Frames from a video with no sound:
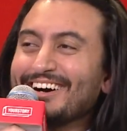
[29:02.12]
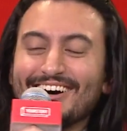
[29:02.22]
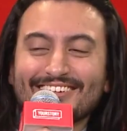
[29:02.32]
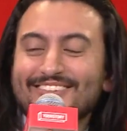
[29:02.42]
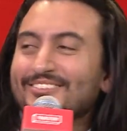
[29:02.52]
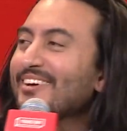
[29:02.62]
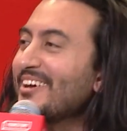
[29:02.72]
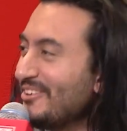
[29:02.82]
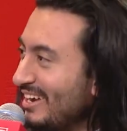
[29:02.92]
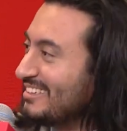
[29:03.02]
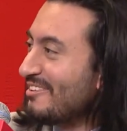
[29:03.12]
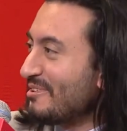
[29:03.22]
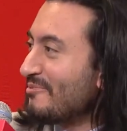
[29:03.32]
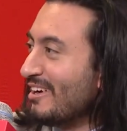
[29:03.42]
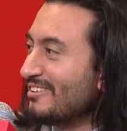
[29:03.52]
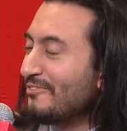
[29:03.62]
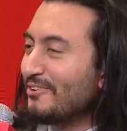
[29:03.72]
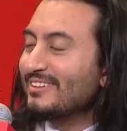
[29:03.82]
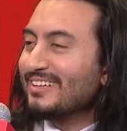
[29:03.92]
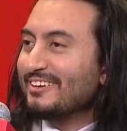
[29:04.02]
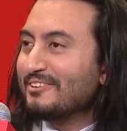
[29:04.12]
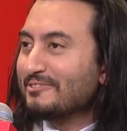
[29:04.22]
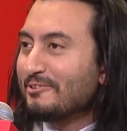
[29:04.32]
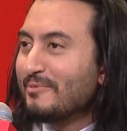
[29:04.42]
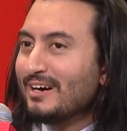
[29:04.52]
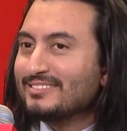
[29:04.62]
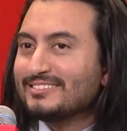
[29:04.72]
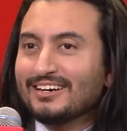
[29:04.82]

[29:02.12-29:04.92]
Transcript: Awesome. You guys have been wonderful. Thank you so much.